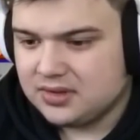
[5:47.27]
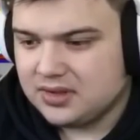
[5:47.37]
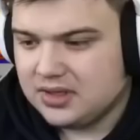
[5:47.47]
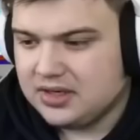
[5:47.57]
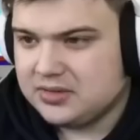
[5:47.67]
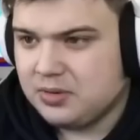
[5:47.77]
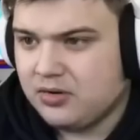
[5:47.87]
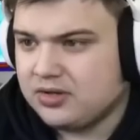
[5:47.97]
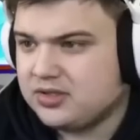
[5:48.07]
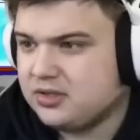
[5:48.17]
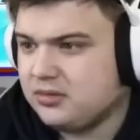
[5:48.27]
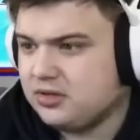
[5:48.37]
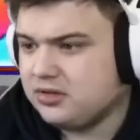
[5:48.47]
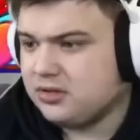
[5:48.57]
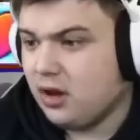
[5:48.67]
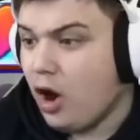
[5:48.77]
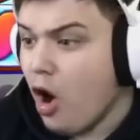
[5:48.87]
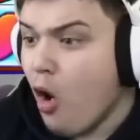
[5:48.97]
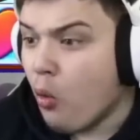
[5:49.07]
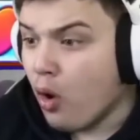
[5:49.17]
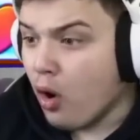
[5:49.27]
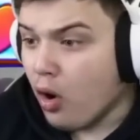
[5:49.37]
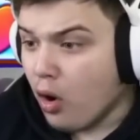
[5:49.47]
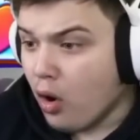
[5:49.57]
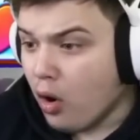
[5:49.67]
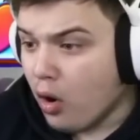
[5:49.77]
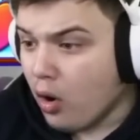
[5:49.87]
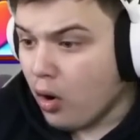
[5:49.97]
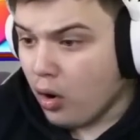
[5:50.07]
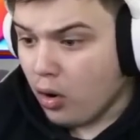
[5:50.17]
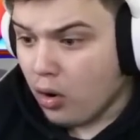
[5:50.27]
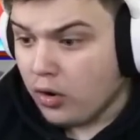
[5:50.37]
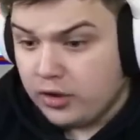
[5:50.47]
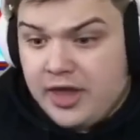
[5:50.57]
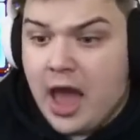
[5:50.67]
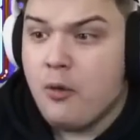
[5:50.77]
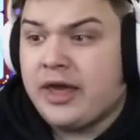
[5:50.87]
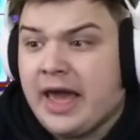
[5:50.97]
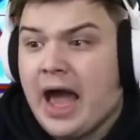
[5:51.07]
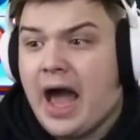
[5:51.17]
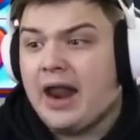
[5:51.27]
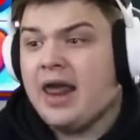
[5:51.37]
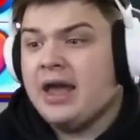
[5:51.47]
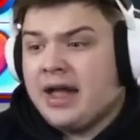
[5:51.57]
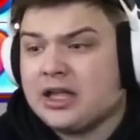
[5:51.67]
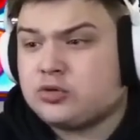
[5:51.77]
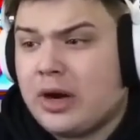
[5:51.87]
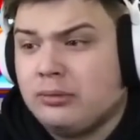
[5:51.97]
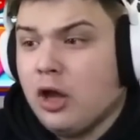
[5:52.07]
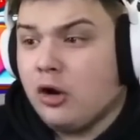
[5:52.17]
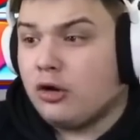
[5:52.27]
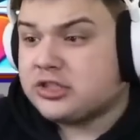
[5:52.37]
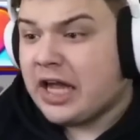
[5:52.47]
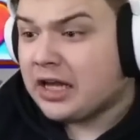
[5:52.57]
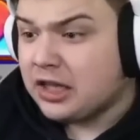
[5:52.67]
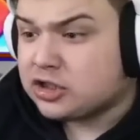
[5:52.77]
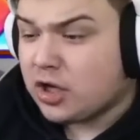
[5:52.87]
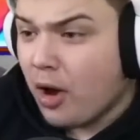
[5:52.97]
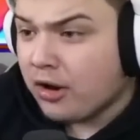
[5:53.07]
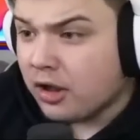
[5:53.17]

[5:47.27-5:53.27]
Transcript: In this bonus, come on. Oh! Yeah, we can! That's what I'm... Stack glitch, come on!